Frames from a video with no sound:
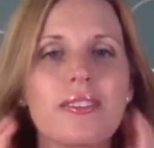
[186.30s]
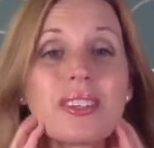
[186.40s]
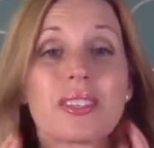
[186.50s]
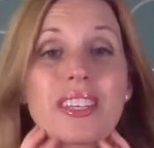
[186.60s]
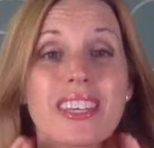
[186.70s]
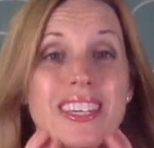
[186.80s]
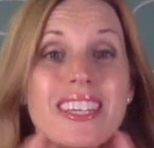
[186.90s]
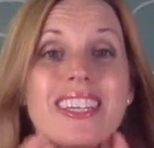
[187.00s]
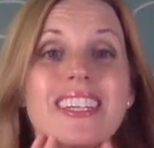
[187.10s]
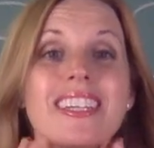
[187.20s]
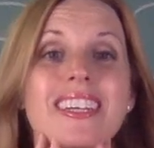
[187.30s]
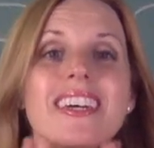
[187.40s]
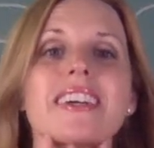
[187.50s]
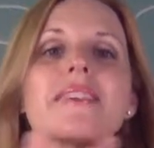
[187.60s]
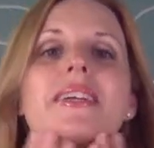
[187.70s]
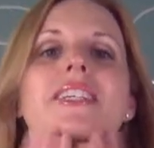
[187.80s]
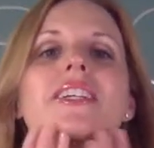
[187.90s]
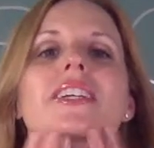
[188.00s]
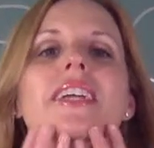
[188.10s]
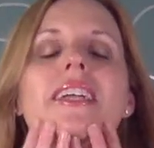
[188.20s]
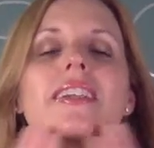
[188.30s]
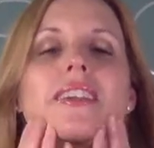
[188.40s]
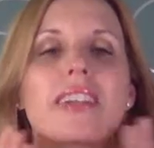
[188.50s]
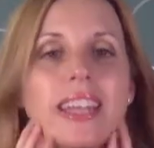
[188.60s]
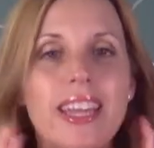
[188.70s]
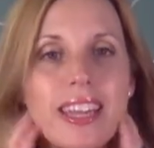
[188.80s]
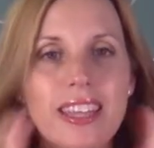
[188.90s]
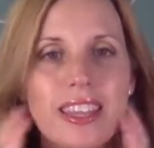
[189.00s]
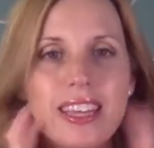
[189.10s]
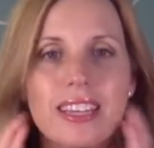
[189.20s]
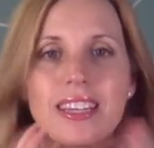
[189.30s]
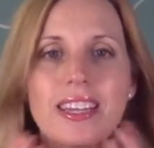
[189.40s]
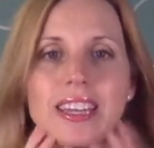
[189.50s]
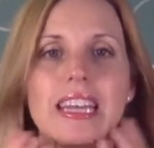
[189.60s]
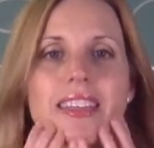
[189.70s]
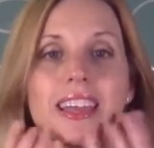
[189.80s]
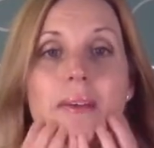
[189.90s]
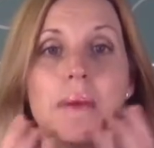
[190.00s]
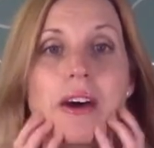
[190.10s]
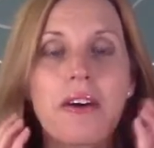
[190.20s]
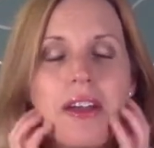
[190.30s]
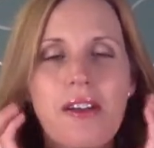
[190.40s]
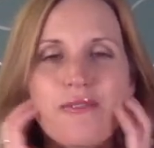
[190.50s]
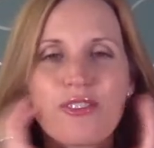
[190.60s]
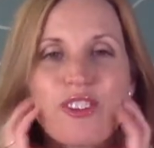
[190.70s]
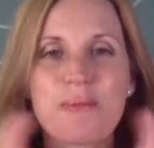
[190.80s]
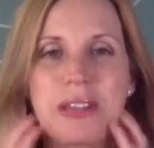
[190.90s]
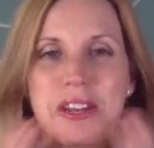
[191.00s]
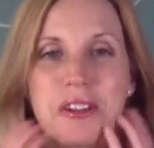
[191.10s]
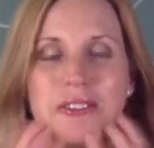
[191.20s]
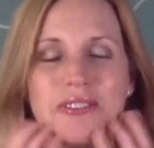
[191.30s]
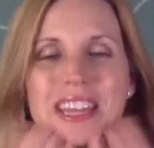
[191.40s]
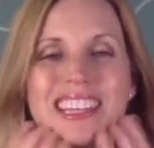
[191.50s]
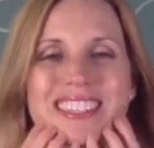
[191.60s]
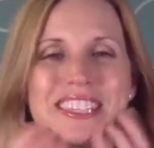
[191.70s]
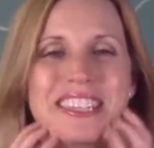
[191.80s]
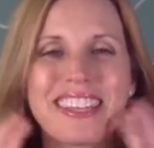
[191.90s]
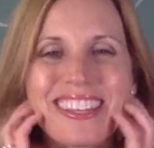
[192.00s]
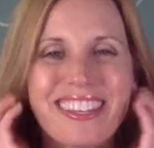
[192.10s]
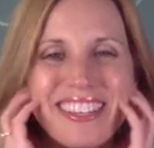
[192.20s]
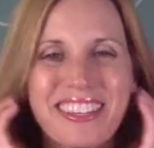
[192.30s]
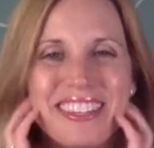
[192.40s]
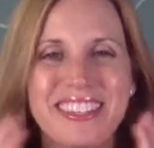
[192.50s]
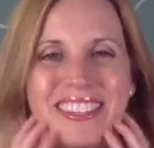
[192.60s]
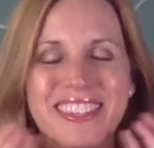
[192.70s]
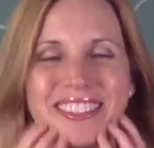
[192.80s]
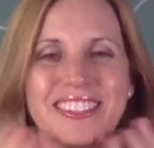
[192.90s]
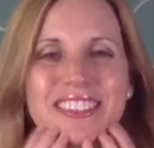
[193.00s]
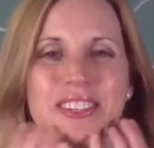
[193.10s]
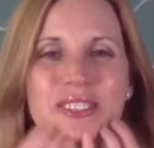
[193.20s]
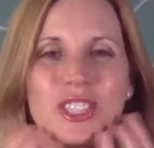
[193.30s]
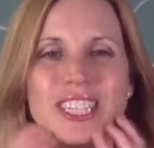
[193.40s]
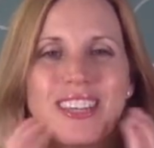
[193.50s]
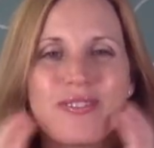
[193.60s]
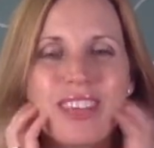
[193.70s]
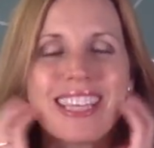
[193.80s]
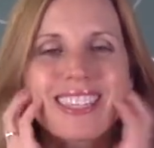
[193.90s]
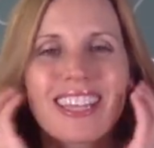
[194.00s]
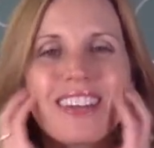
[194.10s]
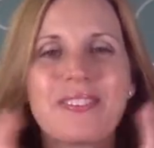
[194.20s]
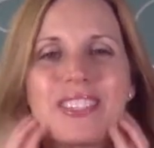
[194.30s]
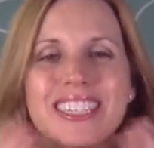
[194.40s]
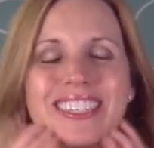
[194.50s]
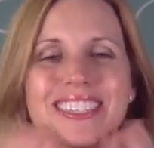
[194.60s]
Feels good. Make sure you get underneath. Think about firming your face, little Qi facelift.